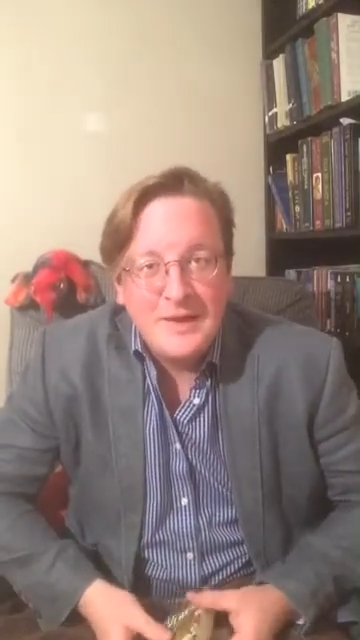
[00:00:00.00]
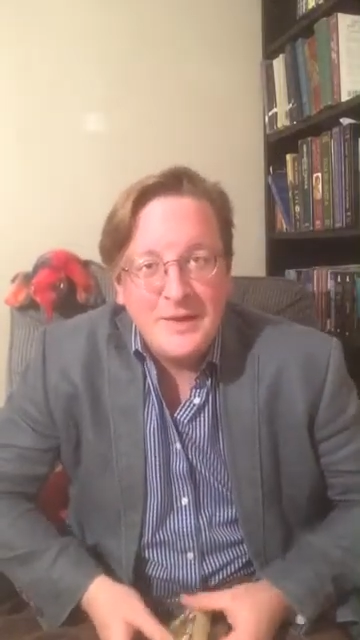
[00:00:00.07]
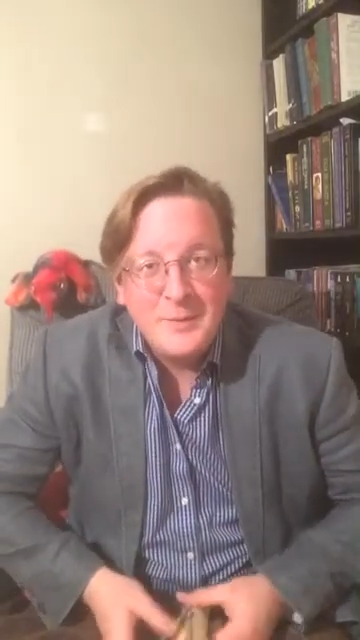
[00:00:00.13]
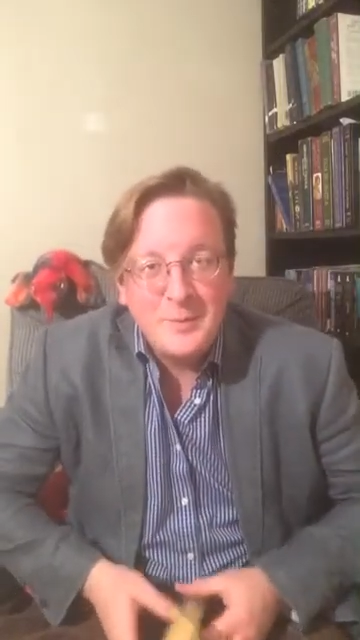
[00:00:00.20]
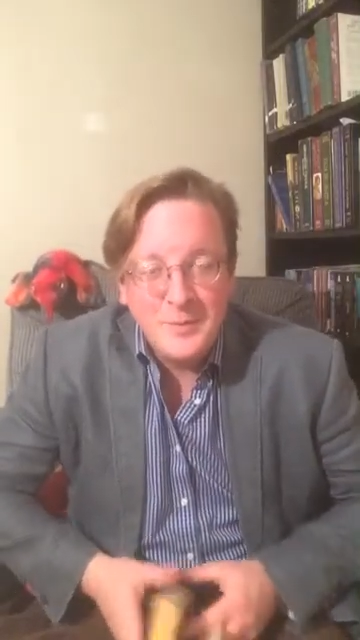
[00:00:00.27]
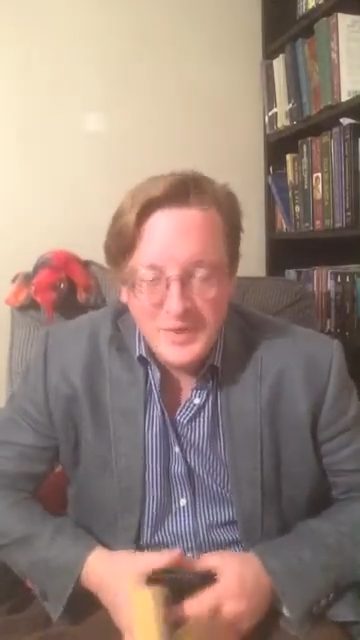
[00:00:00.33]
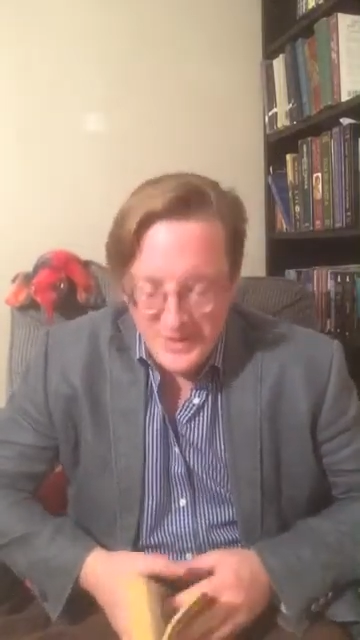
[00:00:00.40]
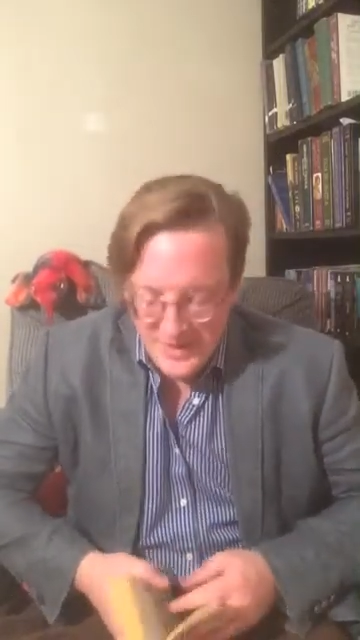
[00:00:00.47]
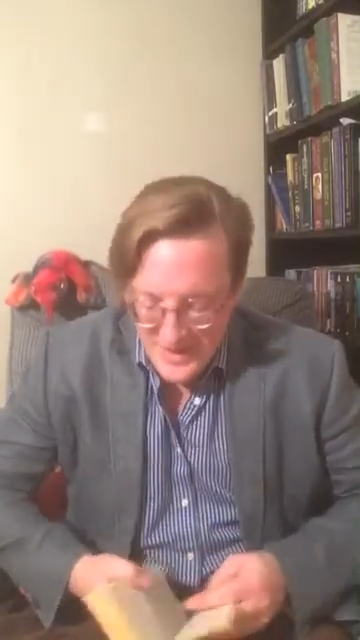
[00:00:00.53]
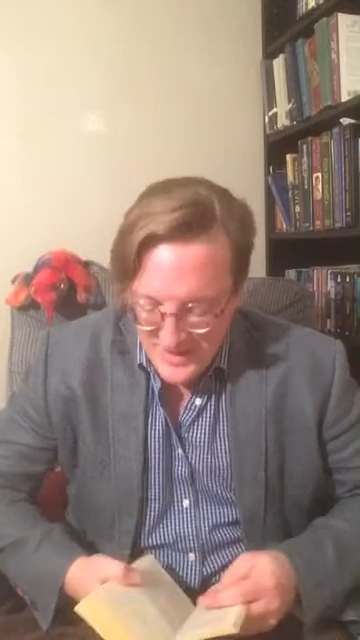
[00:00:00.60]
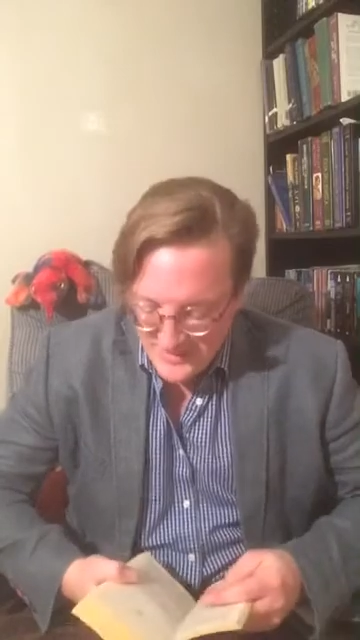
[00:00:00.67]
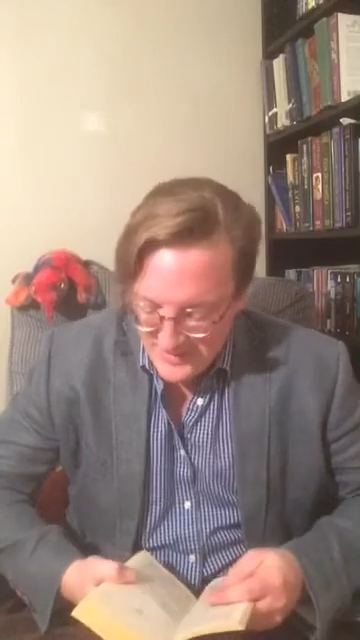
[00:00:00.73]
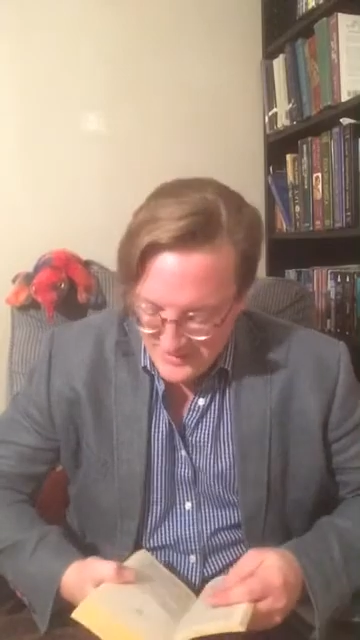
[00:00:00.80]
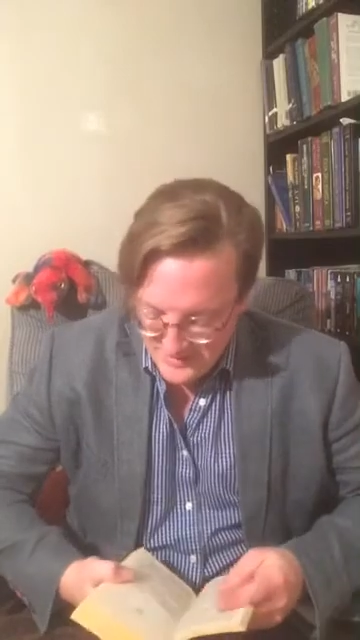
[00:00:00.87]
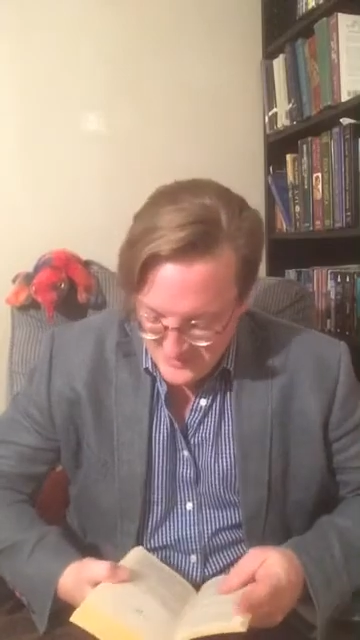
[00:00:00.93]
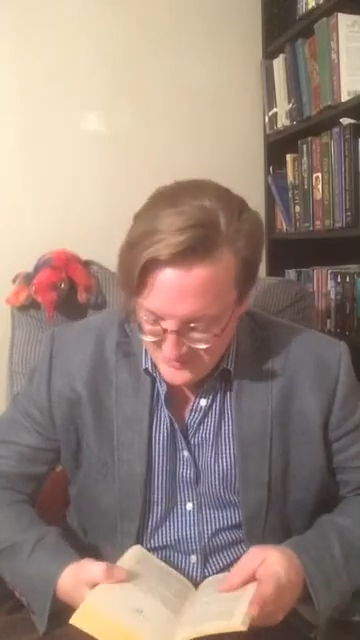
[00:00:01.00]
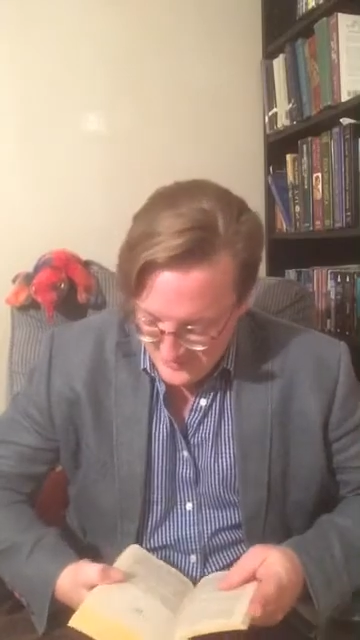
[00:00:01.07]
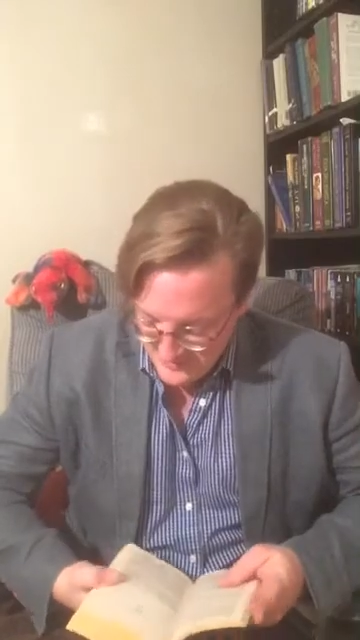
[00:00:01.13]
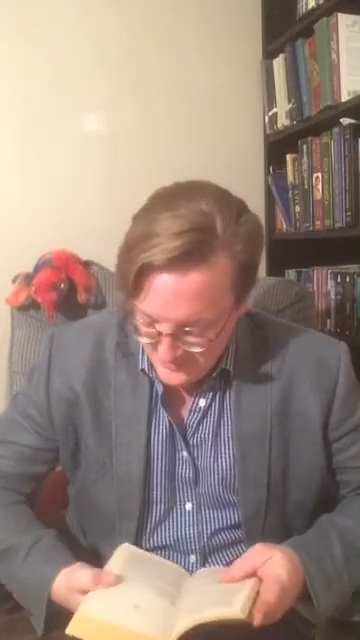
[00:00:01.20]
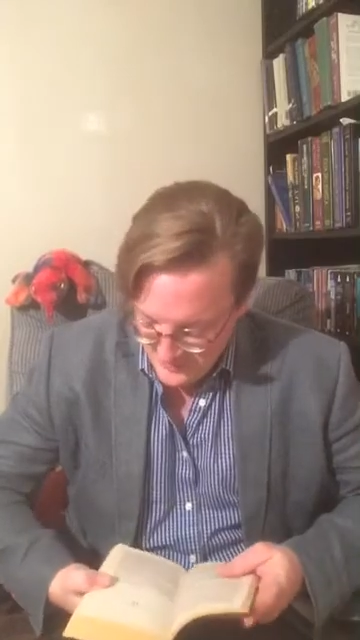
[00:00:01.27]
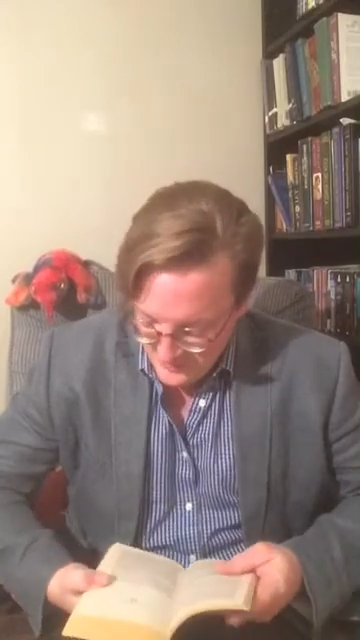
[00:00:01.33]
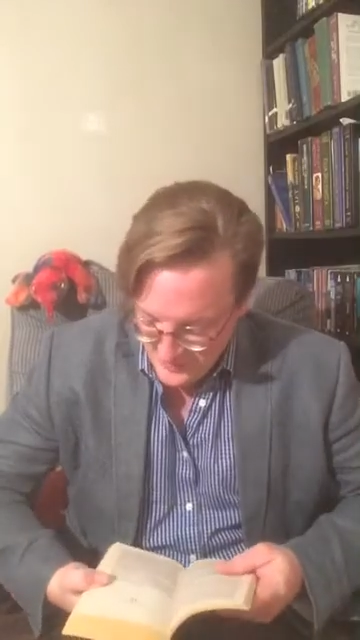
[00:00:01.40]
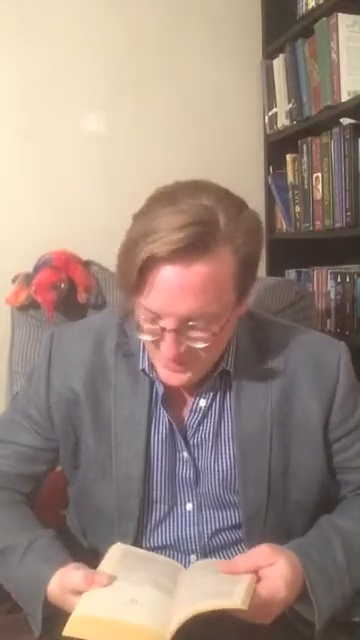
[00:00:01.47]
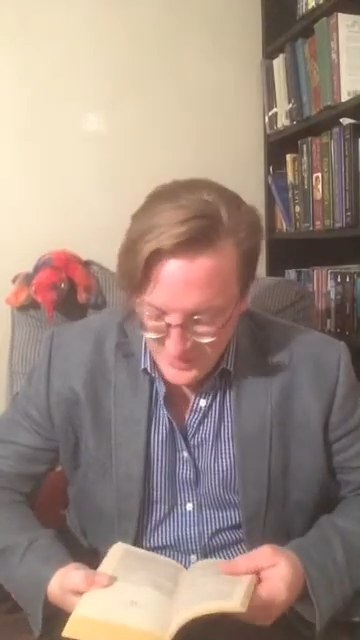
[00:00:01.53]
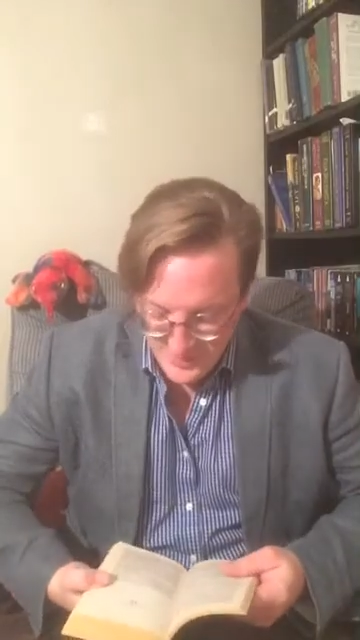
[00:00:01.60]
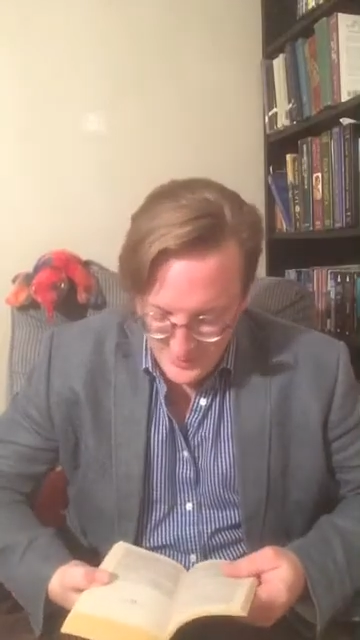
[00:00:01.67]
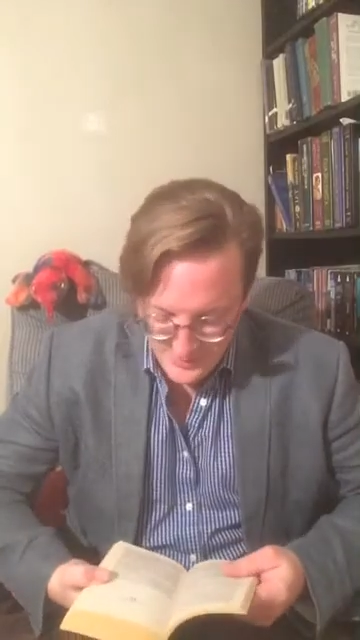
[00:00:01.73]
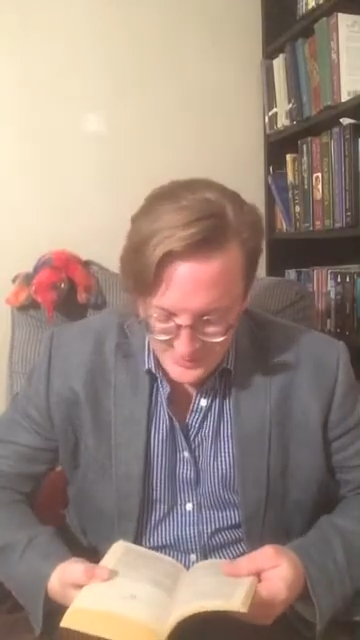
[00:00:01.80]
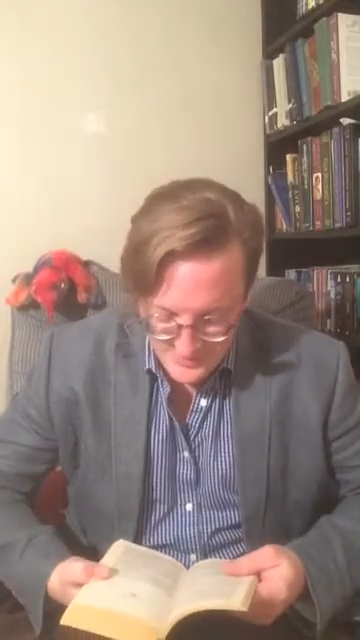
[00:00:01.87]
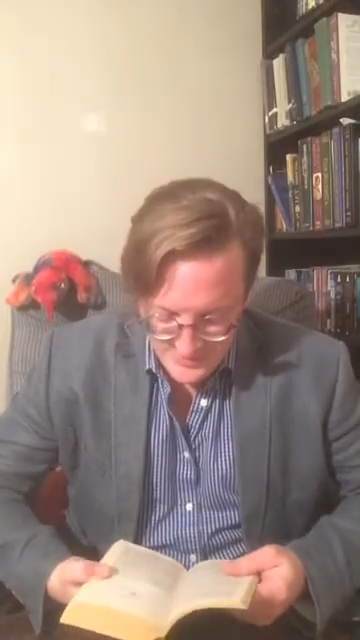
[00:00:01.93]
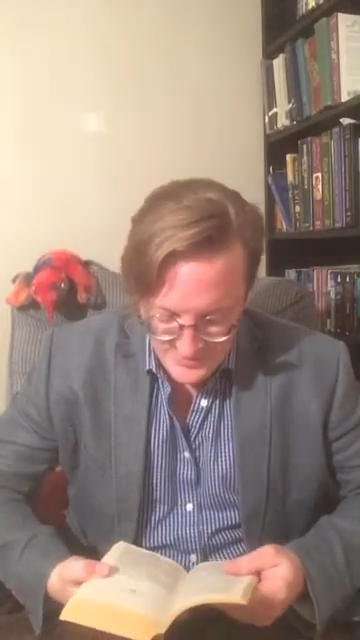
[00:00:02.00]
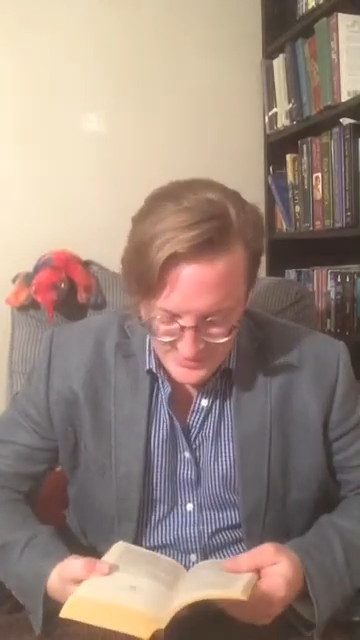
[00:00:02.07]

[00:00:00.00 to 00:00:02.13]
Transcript: I'm glad that you are